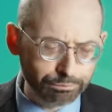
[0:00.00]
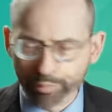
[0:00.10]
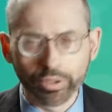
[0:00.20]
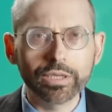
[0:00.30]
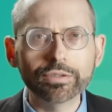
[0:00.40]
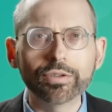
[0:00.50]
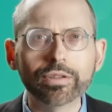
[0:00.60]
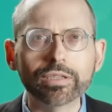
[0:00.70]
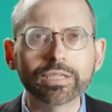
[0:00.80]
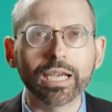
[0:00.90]
put it to
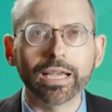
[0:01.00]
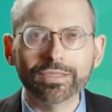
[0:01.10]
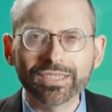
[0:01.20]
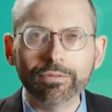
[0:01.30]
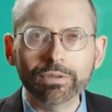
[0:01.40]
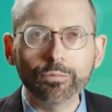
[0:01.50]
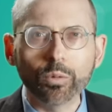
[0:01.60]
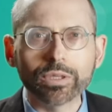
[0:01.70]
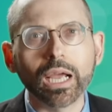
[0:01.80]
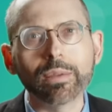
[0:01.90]
the test.
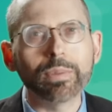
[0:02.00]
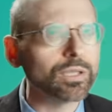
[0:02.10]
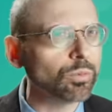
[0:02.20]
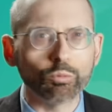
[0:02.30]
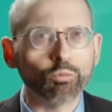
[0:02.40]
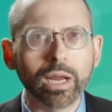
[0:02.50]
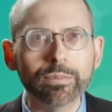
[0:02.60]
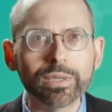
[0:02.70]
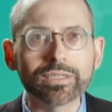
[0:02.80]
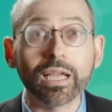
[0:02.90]
74 diabetics were
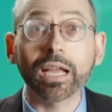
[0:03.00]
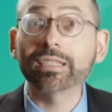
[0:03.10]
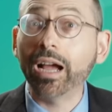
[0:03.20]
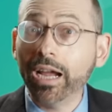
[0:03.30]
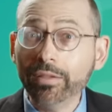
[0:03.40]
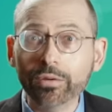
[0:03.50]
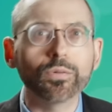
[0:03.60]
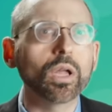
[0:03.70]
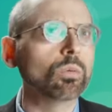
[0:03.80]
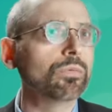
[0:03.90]
randomly assigned to either
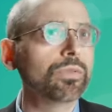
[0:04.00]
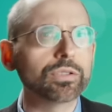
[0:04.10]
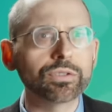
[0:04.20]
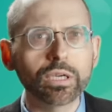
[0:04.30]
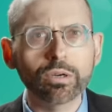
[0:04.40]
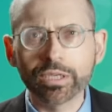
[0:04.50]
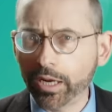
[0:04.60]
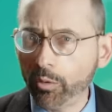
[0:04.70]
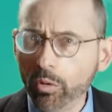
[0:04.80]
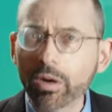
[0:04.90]
follow a vegetarian
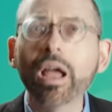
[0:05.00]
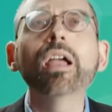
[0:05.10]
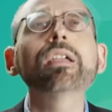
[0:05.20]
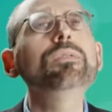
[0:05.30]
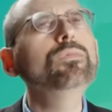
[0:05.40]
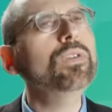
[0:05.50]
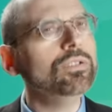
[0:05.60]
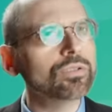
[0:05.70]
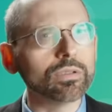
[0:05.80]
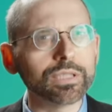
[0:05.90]
diet or
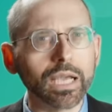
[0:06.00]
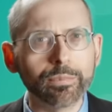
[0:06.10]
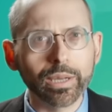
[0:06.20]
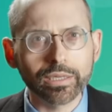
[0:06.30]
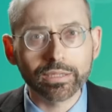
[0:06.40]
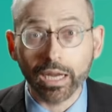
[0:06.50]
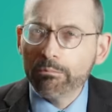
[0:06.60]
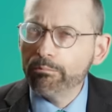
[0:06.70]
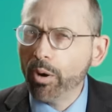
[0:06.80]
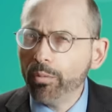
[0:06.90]
conventional diabetic diet.
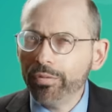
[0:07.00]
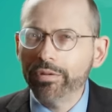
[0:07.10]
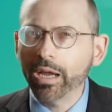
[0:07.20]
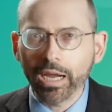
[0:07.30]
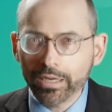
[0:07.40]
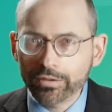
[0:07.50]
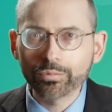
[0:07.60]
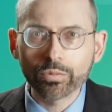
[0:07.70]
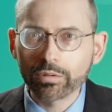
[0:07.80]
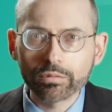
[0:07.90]
Both diets
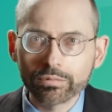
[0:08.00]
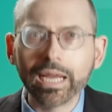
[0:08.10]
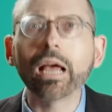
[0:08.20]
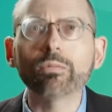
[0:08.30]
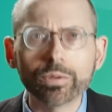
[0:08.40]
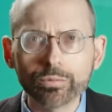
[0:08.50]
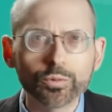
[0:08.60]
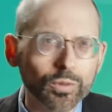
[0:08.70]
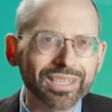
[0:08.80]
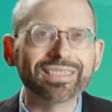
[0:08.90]
were calorie
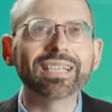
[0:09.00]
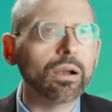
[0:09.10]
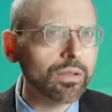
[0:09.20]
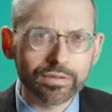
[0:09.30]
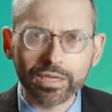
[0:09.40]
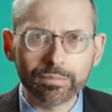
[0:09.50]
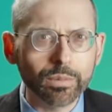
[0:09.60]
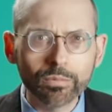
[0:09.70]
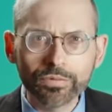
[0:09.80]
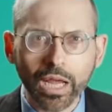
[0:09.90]
restricted down to the same
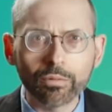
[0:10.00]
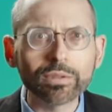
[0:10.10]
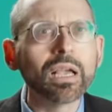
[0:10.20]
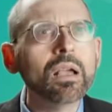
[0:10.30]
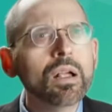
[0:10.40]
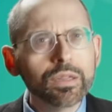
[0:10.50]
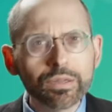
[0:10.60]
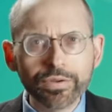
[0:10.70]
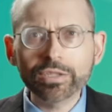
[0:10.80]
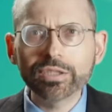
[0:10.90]
number of calories.
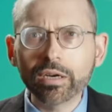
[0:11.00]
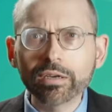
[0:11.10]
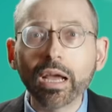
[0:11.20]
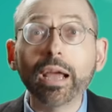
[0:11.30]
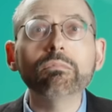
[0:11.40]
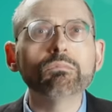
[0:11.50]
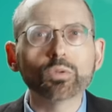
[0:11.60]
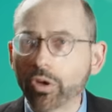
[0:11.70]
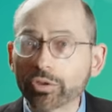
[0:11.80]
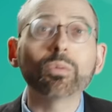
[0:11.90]
The vegetarian diet
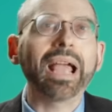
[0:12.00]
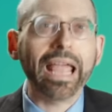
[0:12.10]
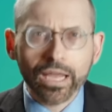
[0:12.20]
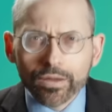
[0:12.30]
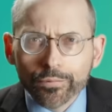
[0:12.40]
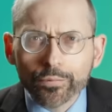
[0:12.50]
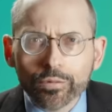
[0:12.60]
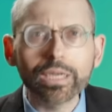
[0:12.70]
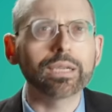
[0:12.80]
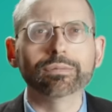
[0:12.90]
was also
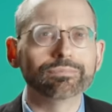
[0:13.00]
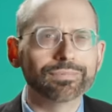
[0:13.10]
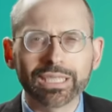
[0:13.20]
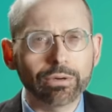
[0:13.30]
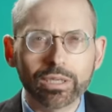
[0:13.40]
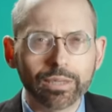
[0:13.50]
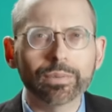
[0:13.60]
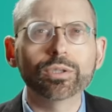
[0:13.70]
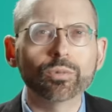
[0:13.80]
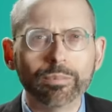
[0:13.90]
egg-free and dairy
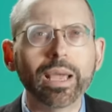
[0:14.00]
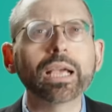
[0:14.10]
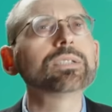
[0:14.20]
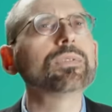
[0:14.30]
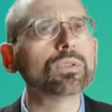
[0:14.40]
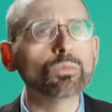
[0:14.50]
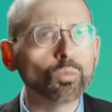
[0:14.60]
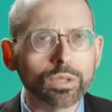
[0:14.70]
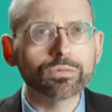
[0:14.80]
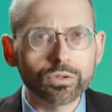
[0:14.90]
limited to a max of a
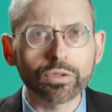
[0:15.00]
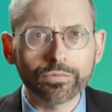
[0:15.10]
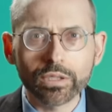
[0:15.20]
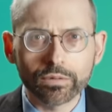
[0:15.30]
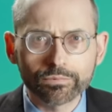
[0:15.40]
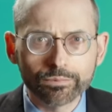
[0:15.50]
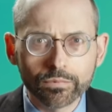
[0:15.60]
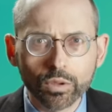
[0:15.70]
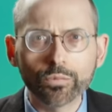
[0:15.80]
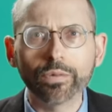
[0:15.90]
one serving of
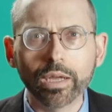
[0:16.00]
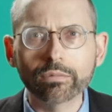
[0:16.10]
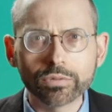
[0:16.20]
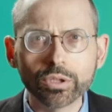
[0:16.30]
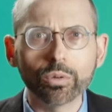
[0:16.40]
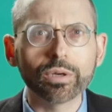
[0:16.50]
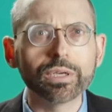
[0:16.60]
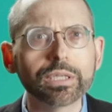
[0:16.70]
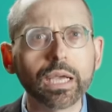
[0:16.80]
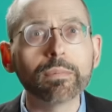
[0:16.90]
low-fat yogurt
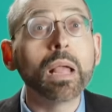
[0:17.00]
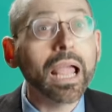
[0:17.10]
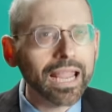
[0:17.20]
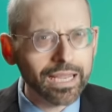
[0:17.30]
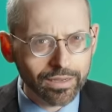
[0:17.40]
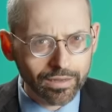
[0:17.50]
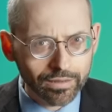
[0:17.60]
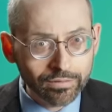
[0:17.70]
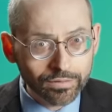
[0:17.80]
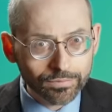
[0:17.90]
a day,
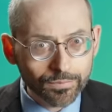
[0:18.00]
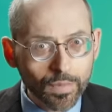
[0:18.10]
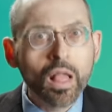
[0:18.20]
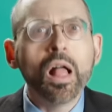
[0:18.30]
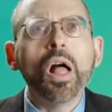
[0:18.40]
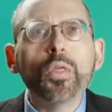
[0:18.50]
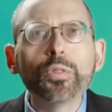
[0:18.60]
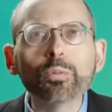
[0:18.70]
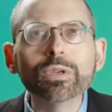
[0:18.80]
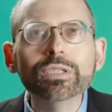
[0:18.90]
and
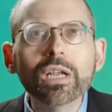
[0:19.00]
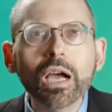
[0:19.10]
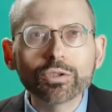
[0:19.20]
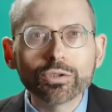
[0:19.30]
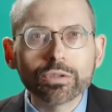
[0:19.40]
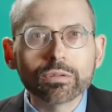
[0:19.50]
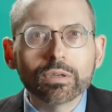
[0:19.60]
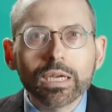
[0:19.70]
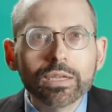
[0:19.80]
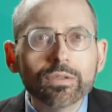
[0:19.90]
the reduction
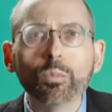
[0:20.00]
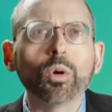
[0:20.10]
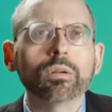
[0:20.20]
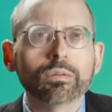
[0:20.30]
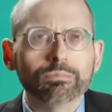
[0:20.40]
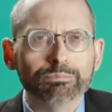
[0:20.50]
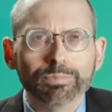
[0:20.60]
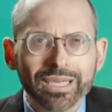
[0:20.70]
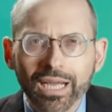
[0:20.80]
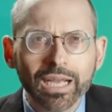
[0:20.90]
in the more
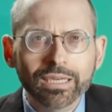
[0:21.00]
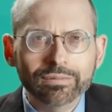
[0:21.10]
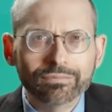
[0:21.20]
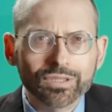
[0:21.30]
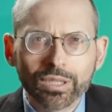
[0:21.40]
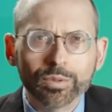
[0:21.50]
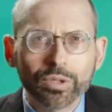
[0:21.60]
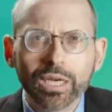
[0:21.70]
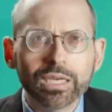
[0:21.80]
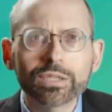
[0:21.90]
benign
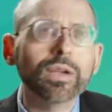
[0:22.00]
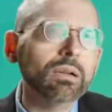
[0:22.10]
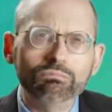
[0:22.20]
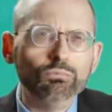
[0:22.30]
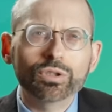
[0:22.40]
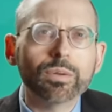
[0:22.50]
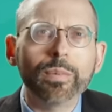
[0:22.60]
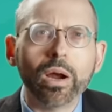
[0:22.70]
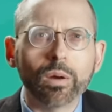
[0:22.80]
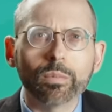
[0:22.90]
subcutaneous fat was
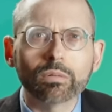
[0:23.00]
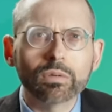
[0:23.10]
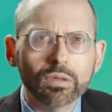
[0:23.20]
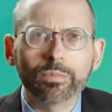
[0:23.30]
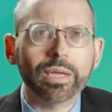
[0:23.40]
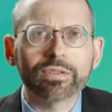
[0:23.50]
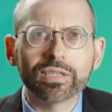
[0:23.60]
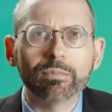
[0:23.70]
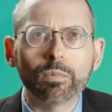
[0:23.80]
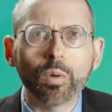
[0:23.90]
comparable, about the
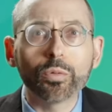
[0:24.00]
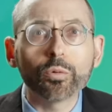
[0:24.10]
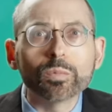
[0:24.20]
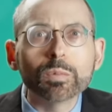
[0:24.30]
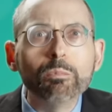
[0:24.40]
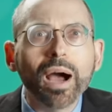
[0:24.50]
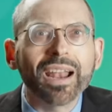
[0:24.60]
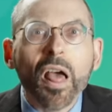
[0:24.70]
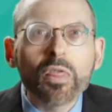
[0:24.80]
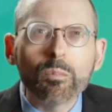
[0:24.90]
same in both groups.
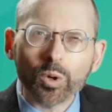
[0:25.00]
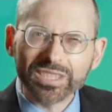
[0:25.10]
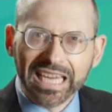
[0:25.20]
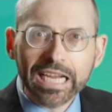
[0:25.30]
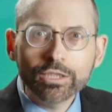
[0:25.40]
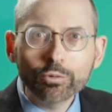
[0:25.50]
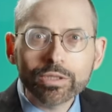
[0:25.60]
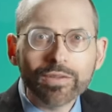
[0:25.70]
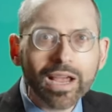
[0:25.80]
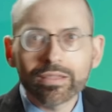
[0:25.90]
But the more
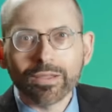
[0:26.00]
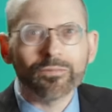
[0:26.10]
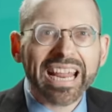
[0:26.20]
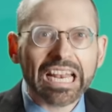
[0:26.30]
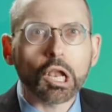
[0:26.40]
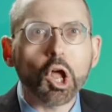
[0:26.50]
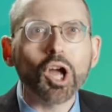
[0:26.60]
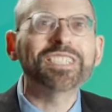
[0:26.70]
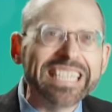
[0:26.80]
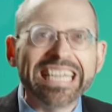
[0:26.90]
dangerous fat, the fat
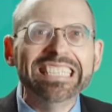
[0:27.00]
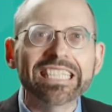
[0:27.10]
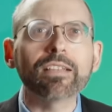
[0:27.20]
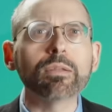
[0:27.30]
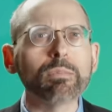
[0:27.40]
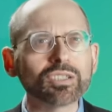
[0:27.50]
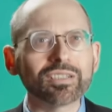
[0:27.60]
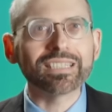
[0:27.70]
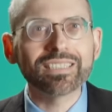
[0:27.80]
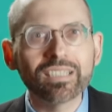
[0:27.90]
lodged inside the
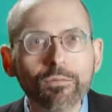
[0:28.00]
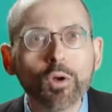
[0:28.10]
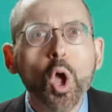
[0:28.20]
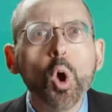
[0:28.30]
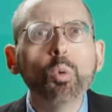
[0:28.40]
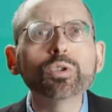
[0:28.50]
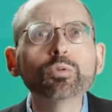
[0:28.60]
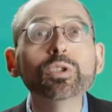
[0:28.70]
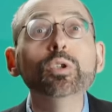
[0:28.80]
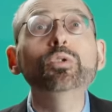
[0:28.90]
muscle itself, was
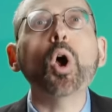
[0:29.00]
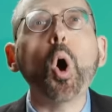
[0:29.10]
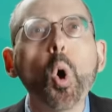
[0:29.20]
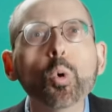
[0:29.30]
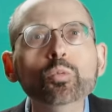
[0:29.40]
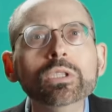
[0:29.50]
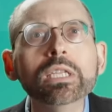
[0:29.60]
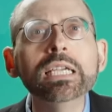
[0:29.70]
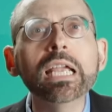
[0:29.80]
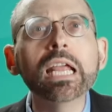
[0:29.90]
reduced
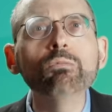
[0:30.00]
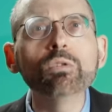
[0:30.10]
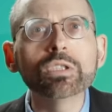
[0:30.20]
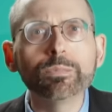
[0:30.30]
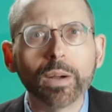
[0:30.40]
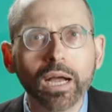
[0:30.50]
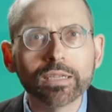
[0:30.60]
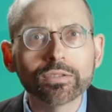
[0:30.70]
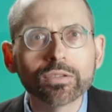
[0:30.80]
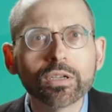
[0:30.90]
only in
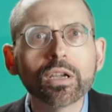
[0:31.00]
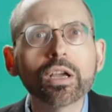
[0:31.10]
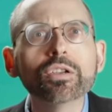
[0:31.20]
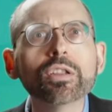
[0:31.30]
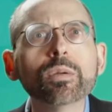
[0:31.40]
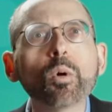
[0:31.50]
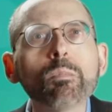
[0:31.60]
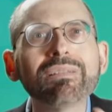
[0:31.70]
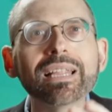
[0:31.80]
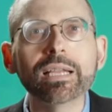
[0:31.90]
response to the more
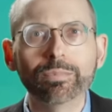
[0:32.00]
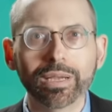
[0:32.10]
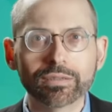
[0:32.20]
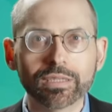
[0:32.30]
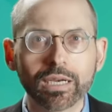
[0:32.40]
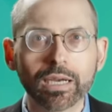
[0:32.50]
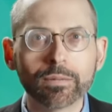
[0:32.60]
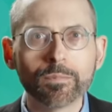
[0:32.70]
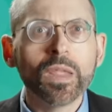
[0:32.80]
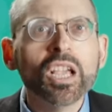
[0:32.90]
plant-based diet.
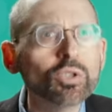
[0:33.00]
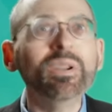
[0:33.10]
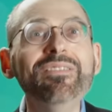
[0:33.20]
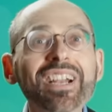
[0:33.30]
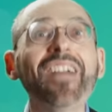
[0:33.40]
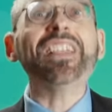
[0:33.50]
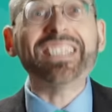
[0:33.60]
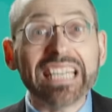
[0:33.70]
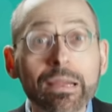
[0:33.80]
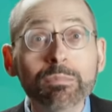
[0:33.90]
So even on the
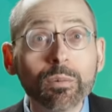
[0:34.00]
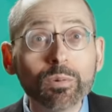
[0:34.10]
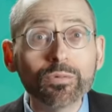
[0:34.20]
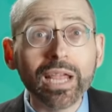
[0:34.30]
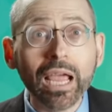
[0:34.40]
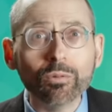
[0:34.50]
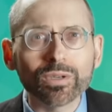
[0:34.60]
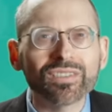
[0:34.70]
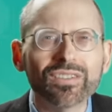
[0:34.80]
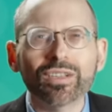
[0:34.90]
same number of
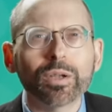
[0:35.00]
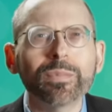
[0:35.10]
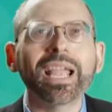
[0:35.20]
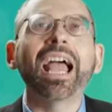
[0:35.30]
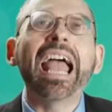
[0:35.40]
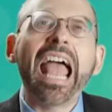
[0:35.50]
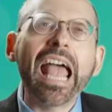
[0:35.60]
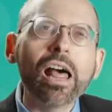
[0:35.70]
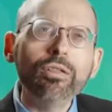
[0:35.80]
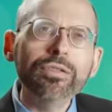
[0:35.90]
calories, there can be a
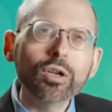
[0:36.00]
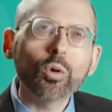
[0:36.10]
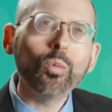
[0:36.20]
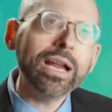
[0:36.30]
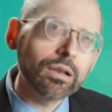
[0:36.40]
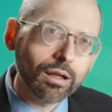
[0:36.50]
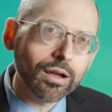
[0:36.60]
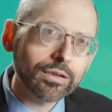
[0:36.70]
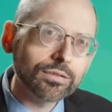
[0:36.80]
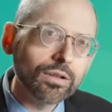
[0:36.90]
healthier weight
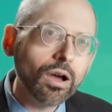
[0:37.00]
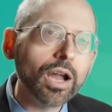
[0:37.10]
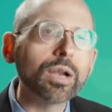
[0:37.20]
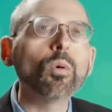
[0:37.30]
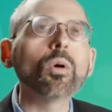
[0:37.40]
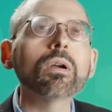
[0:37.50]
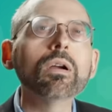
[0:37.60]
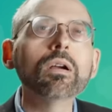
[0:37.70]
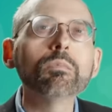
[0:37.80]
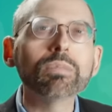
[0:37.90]
loss on a more
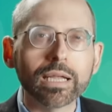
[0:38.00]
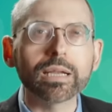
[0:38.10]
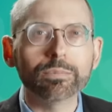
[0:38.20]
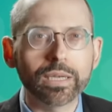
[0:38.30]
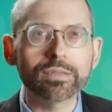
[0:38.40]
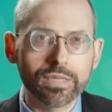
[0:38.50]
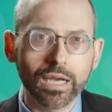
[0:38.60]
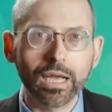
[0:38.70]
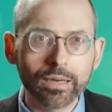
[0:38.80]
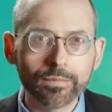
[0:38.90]
plant-based
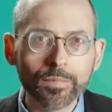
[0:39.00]
diet.